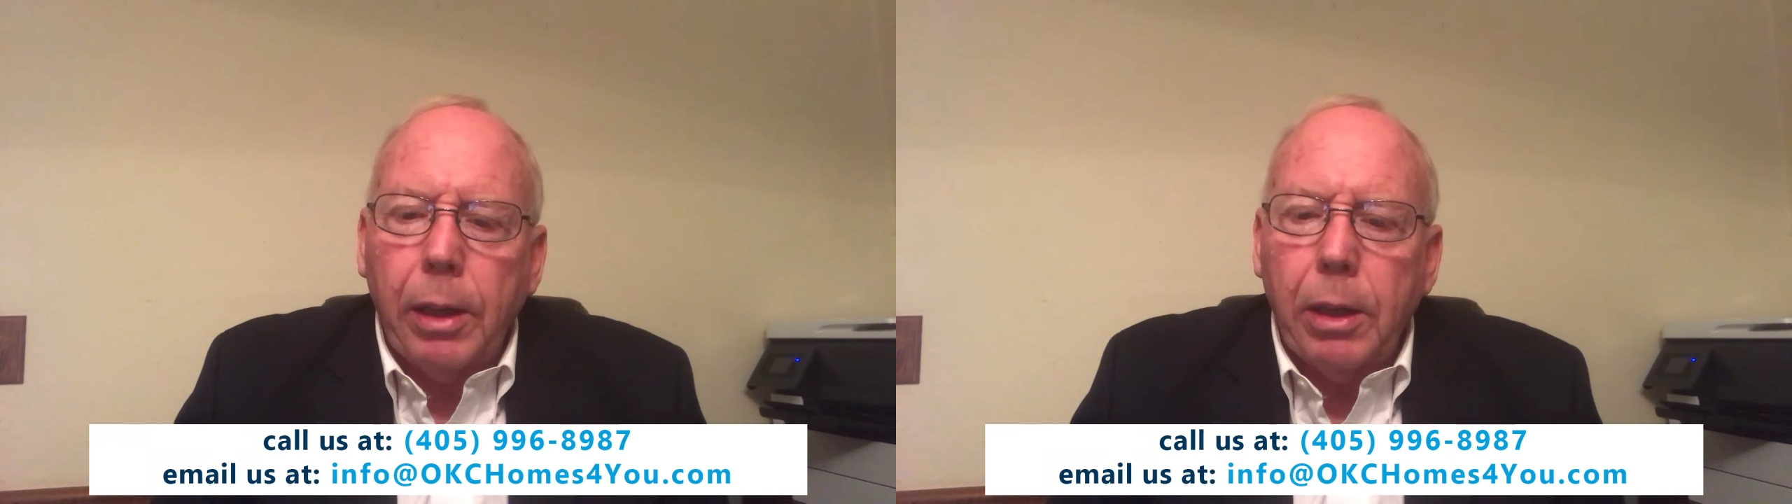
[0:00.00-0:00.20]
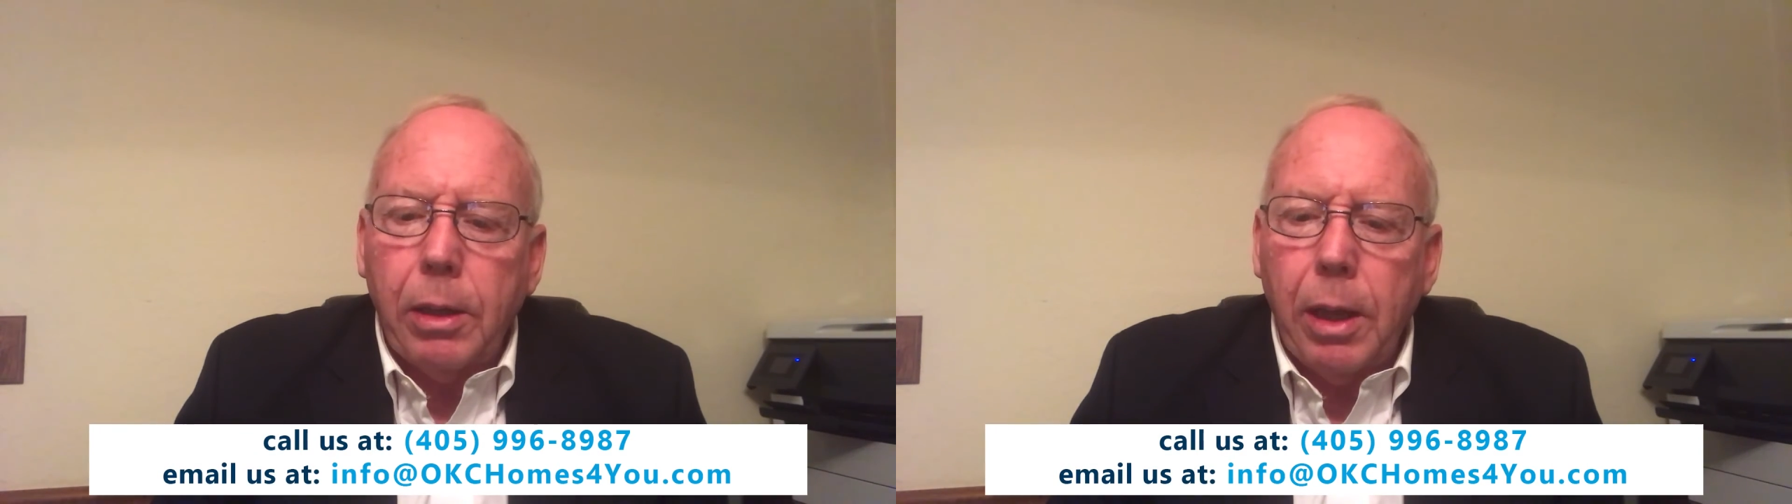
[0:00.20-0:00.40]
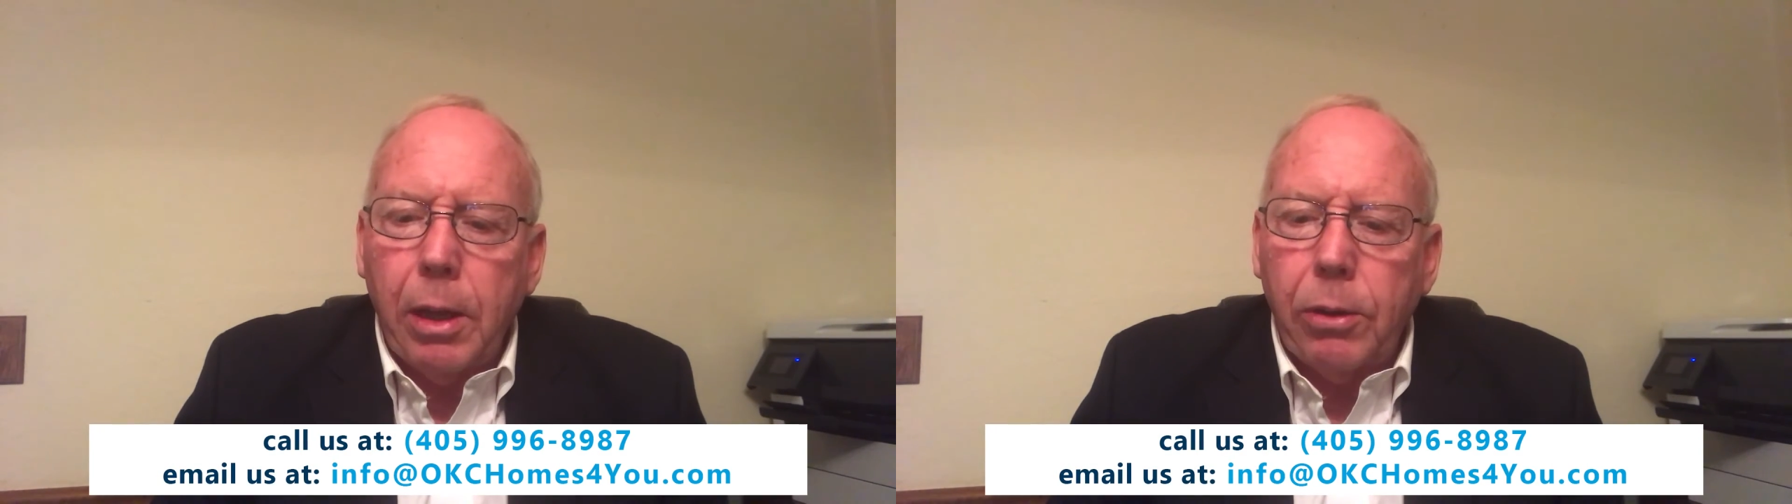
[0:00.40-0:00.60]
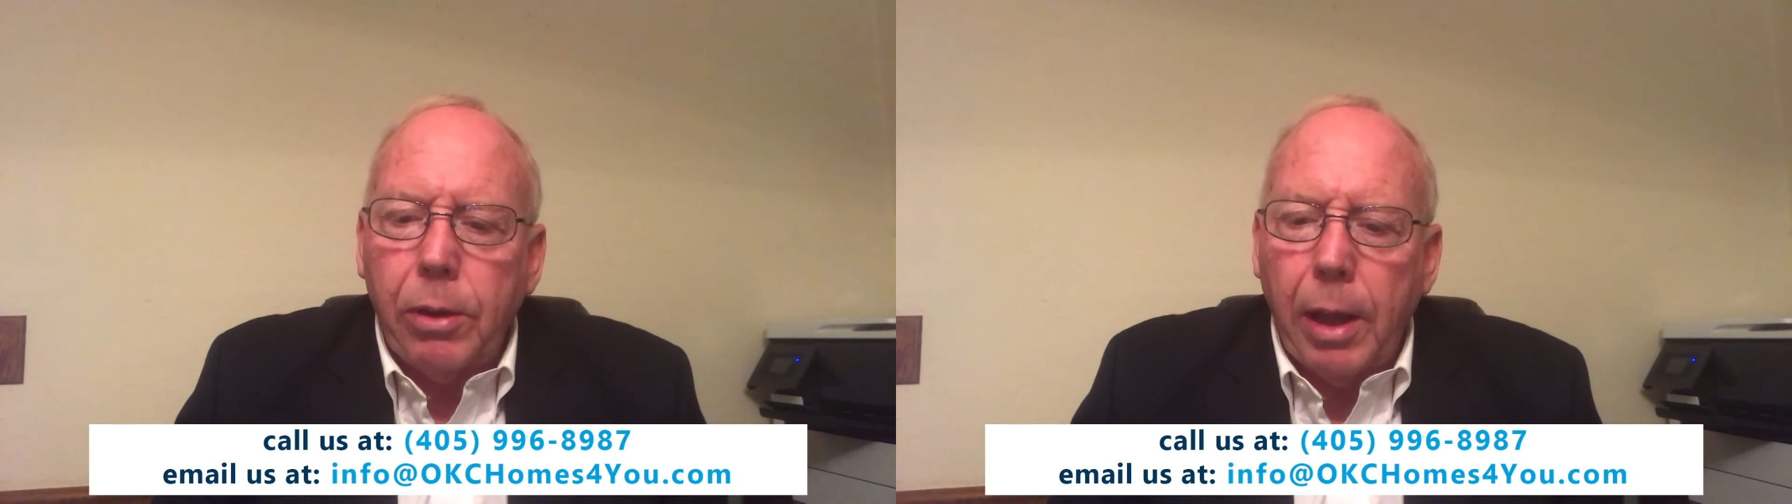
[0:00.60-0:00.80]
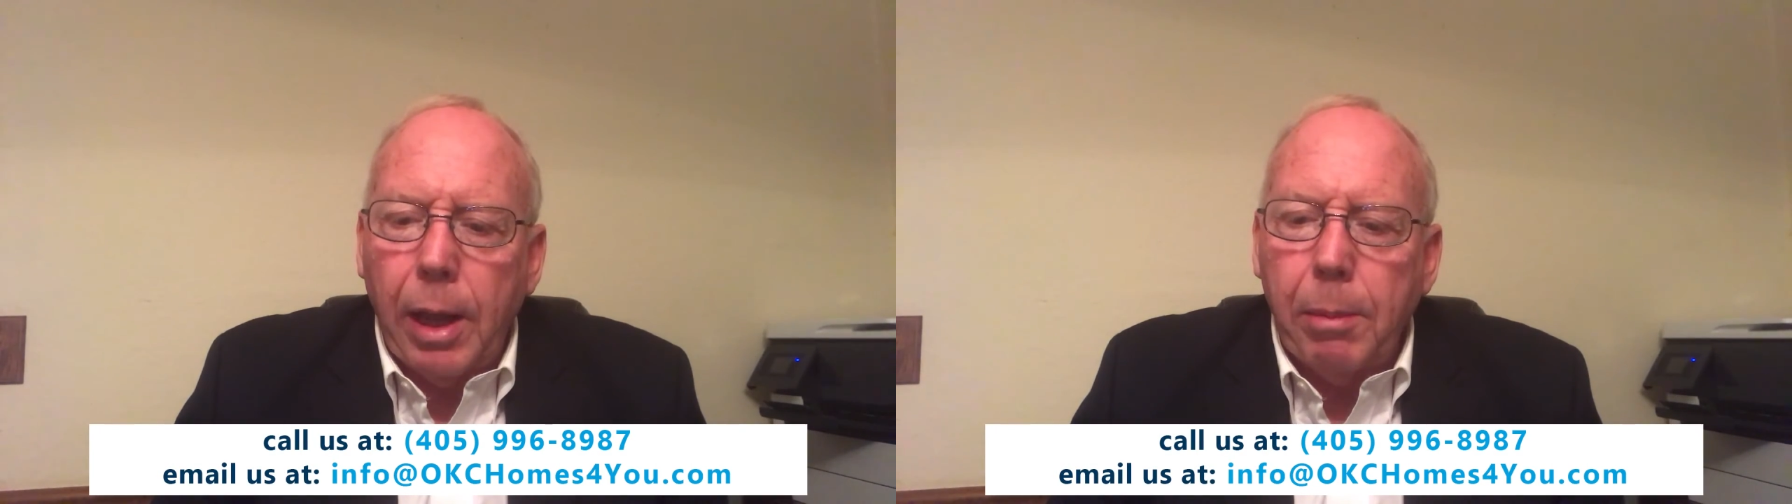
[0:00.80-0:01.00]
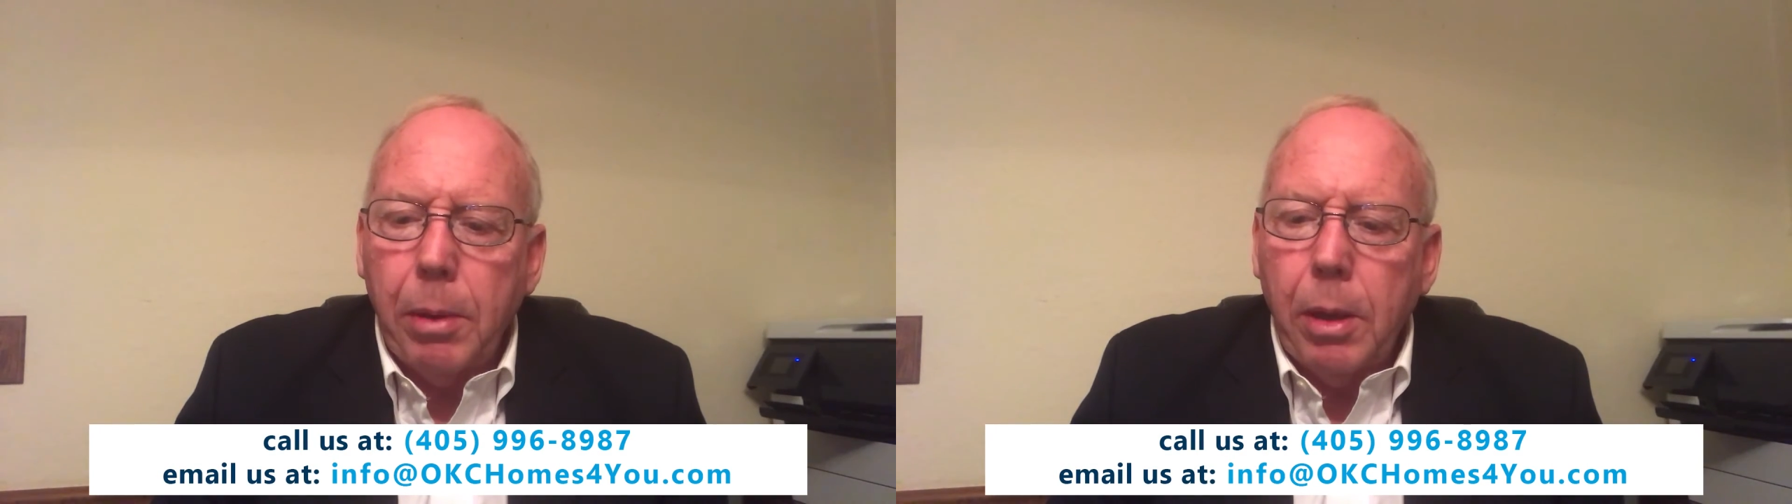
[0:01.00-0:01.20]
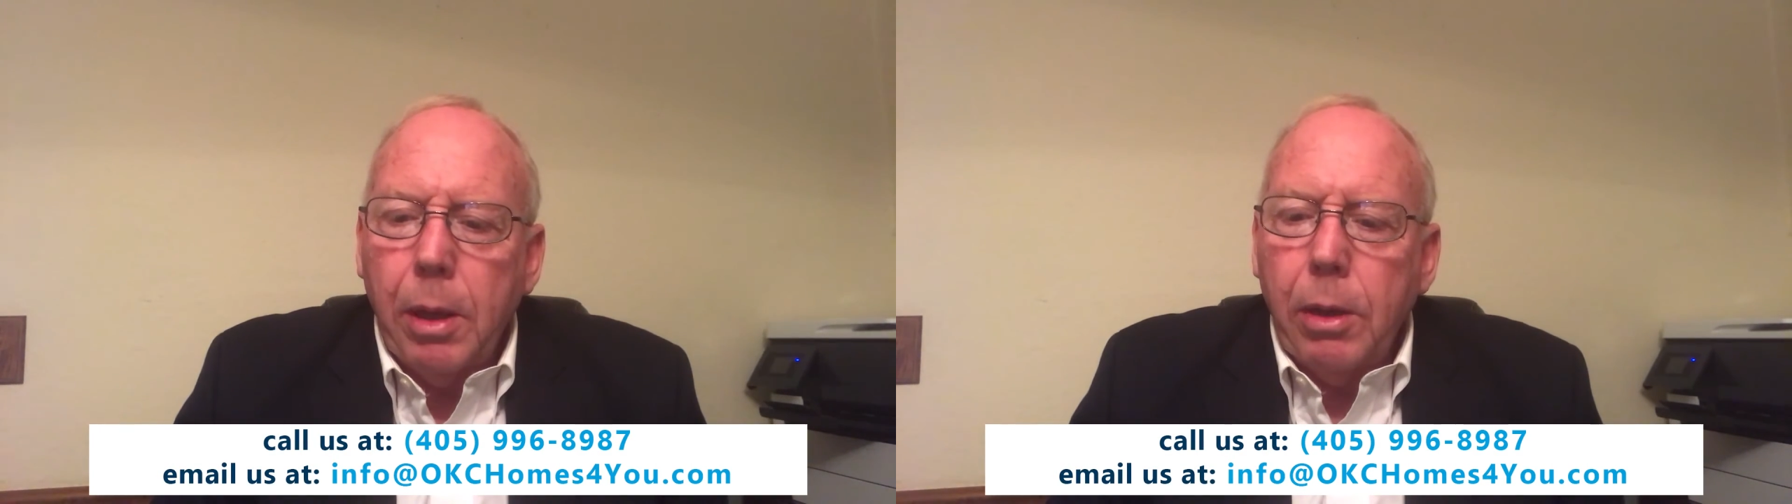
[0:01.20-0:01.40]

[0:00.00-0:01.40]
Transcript: select the Tenants tab